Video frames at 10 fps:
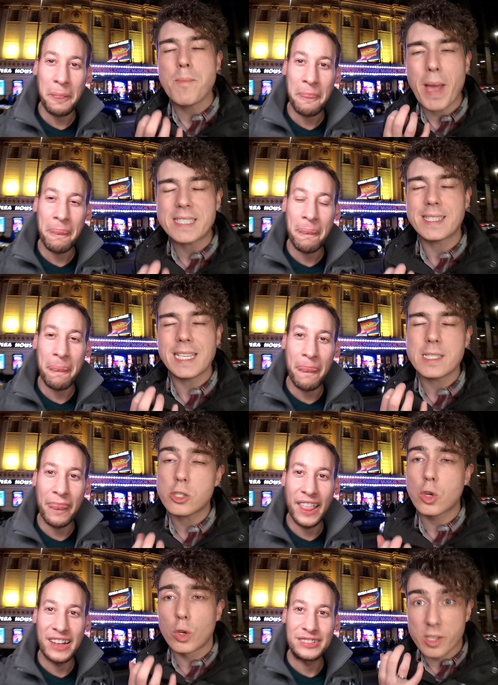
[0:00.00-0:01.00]
Speaker 1: and best theatre
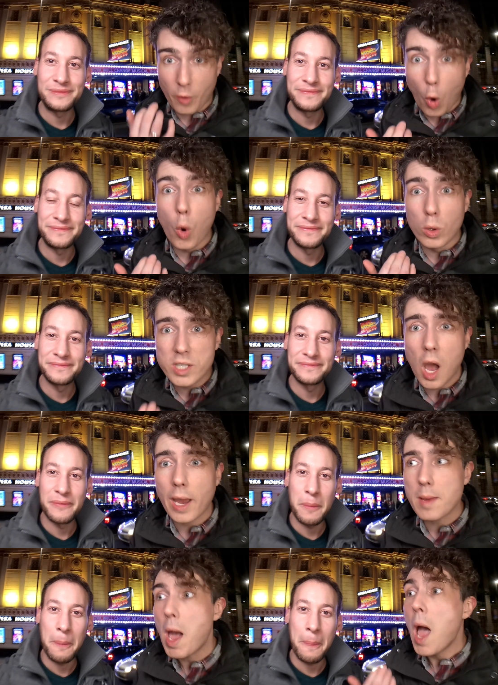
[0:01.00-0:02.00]
scores of all
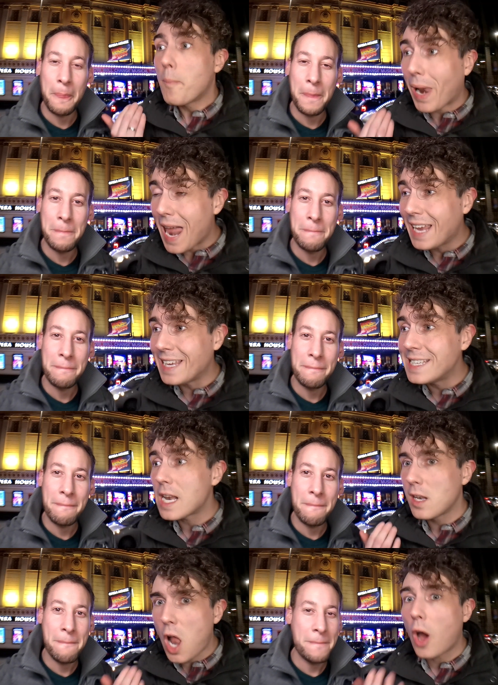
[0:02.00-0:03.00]
time, played
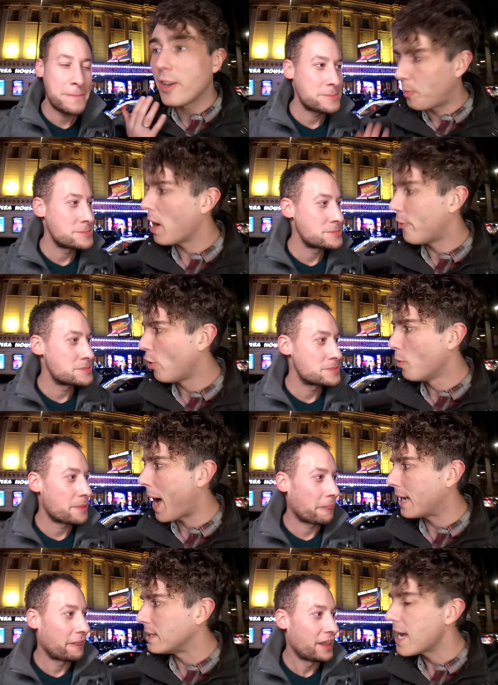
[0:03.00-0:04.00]
live by a full
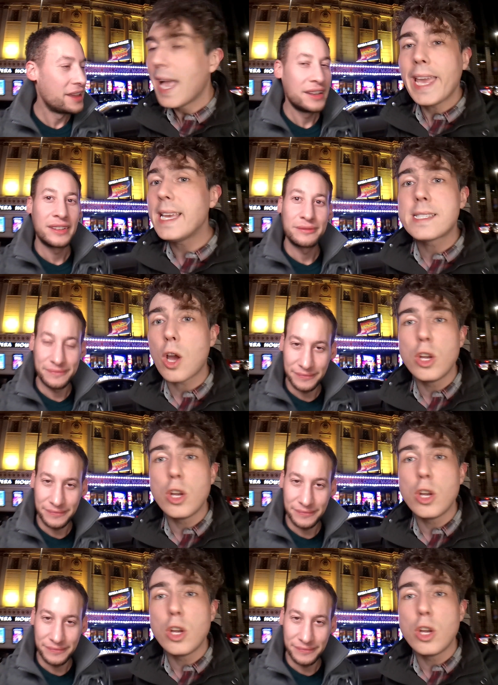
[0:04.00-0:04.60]
band, is